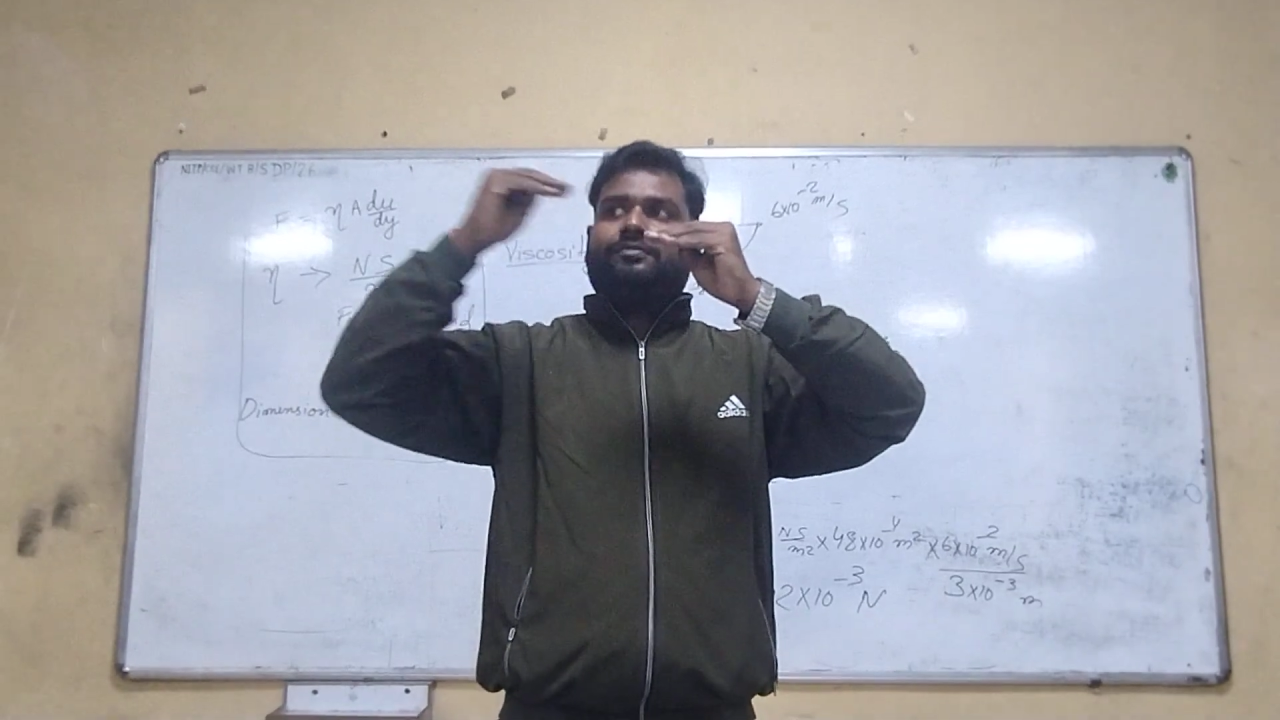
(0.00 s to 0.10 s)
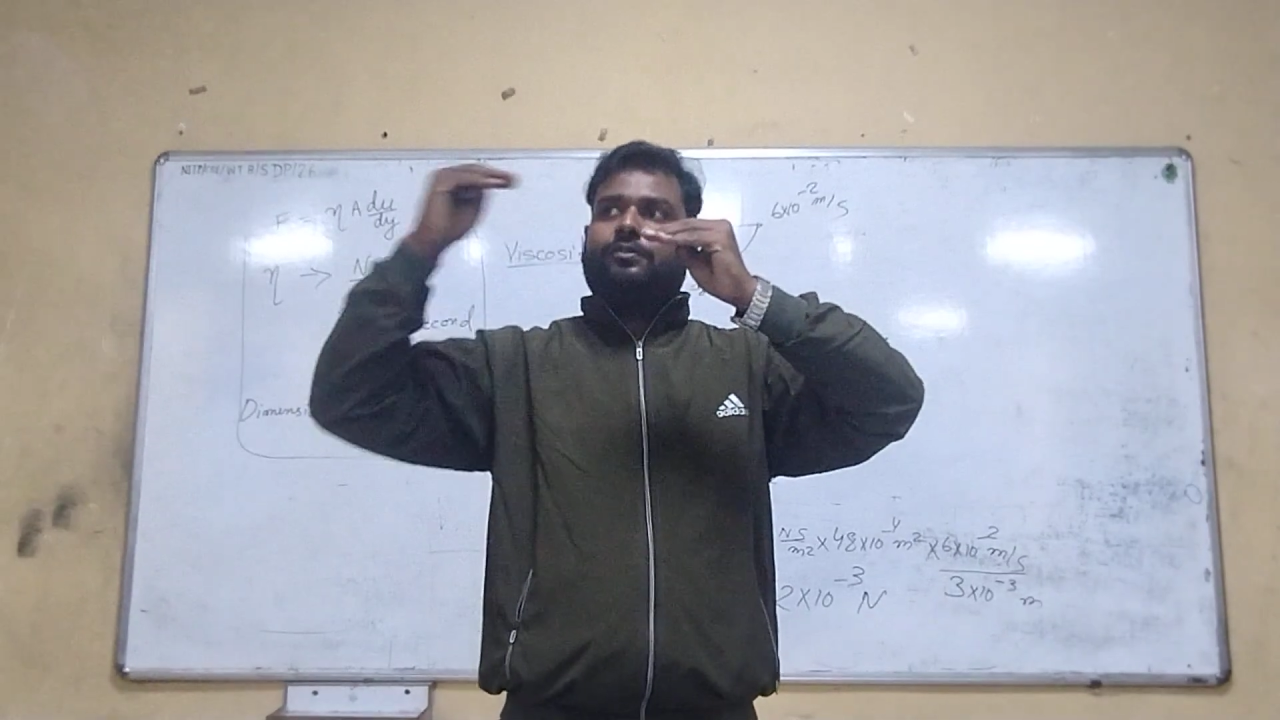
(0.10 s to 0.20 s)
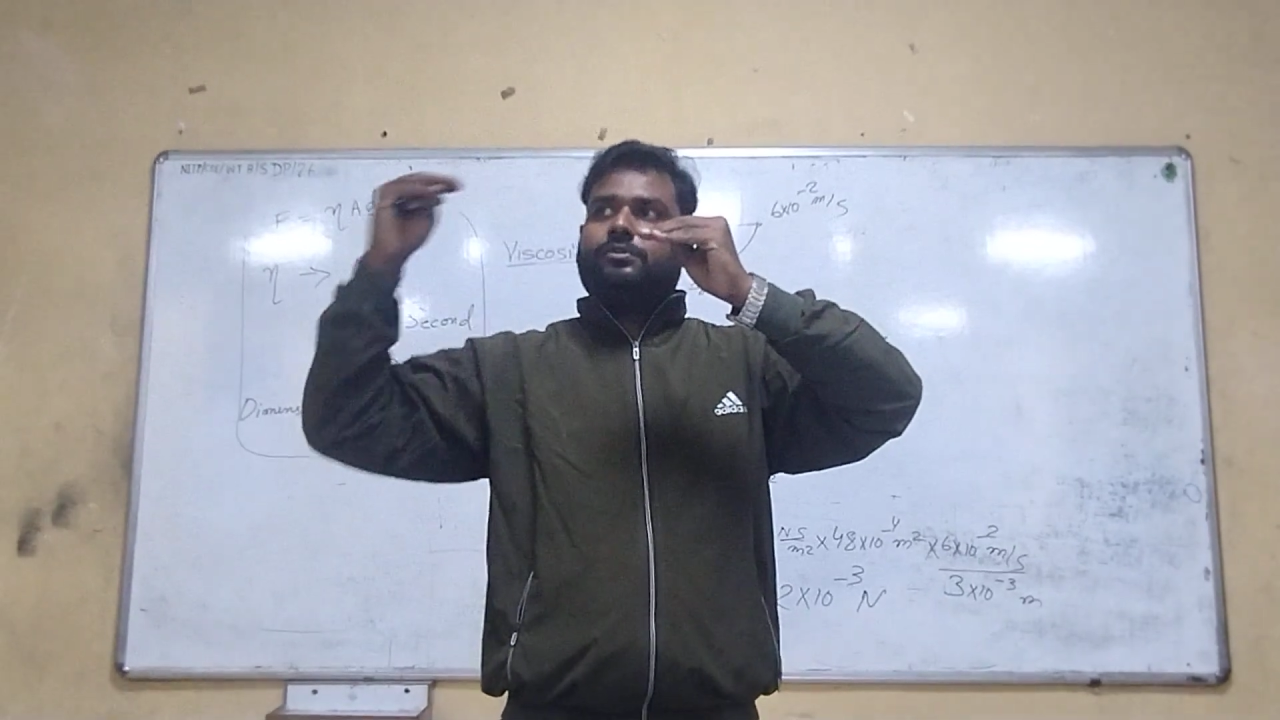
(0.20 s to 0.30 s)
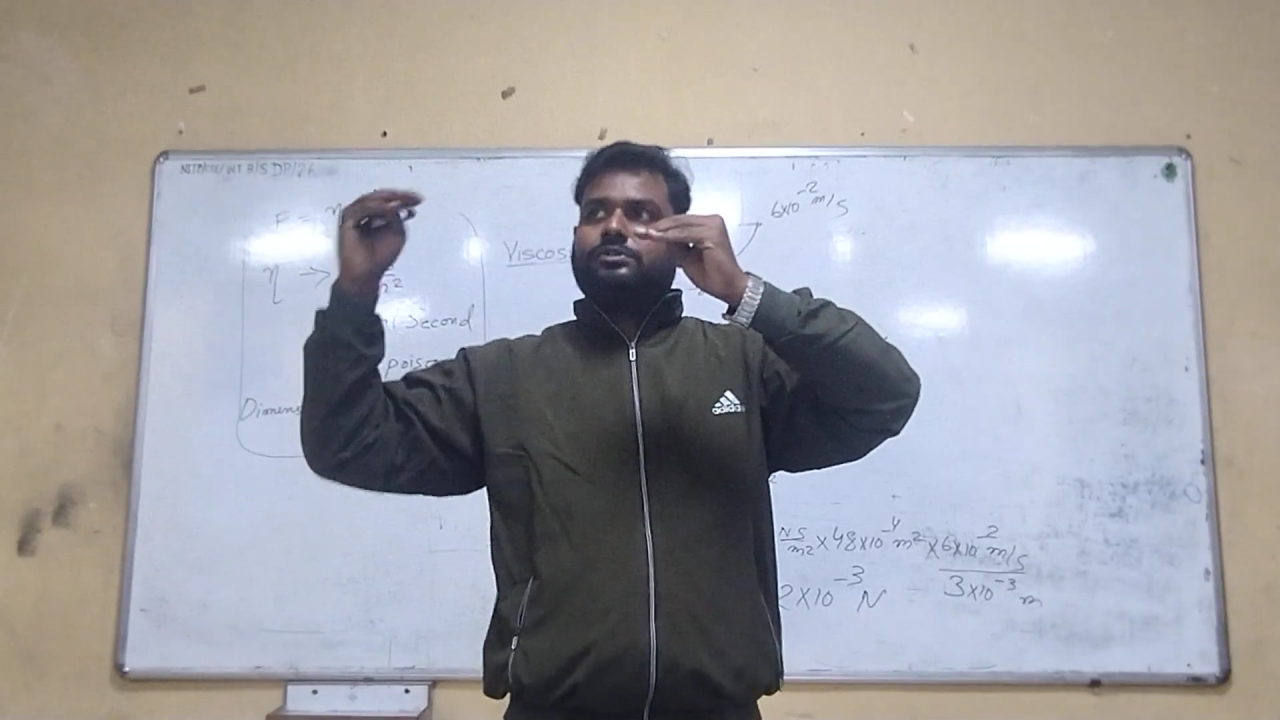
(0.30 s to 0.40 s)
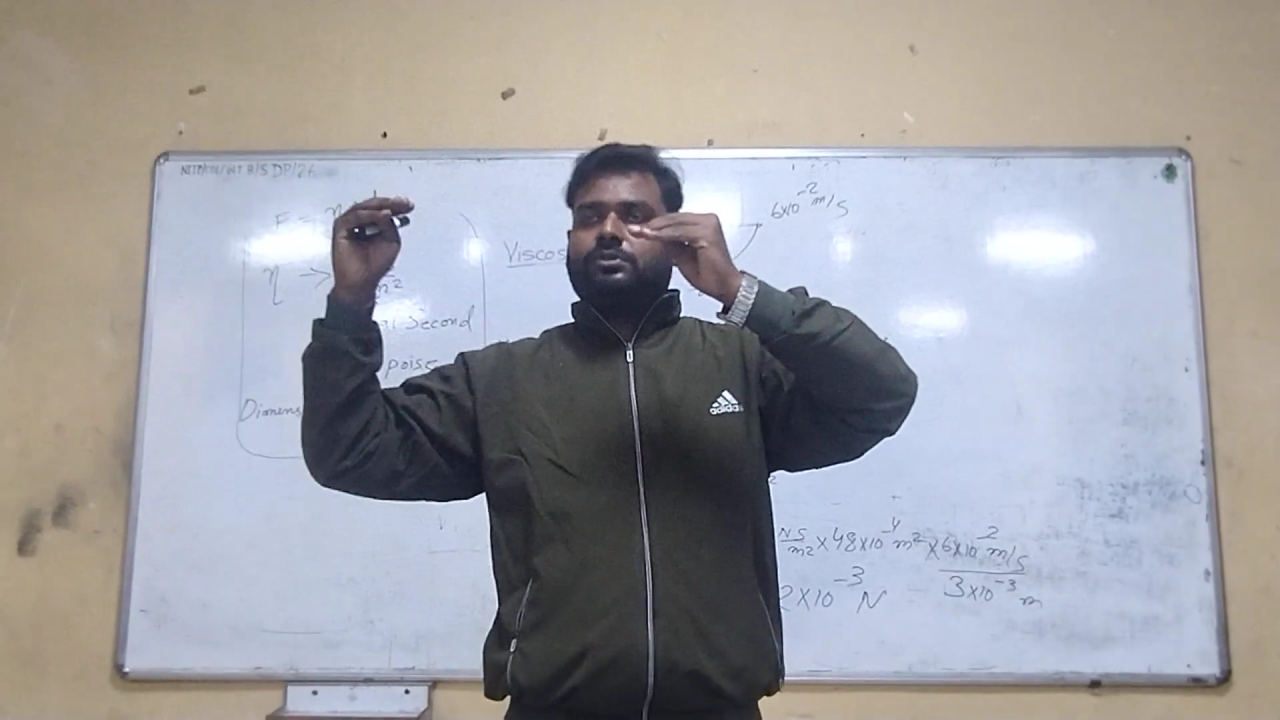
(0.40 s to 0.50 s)
a
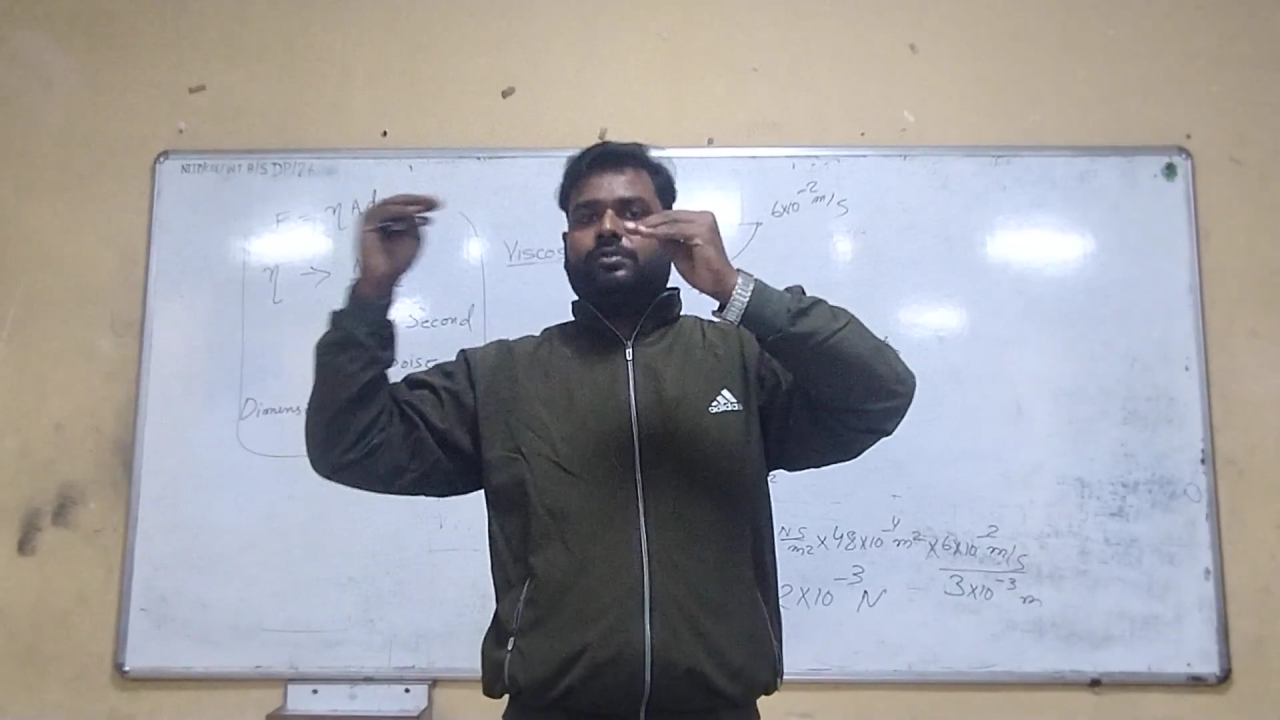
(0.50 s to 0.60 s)
force